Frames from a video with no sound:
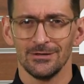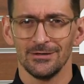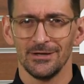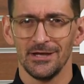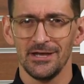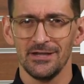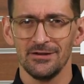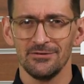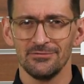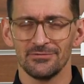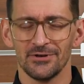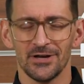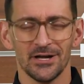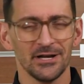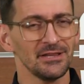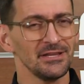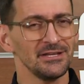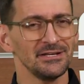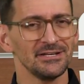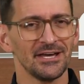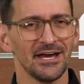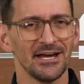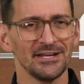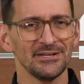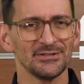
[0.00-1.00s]
And
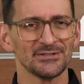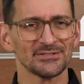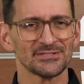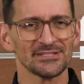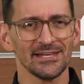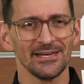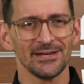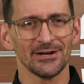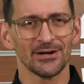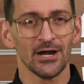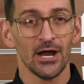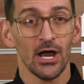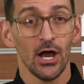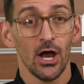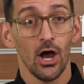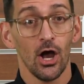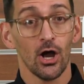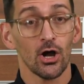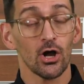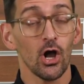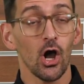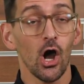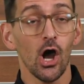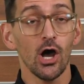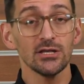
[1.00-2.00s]
finally, 9 years later,
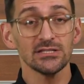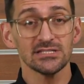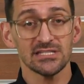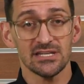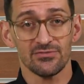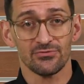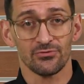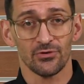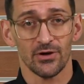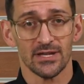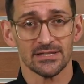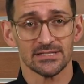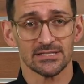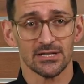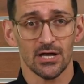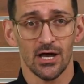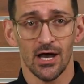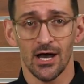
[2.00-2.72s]
our Aussie friends at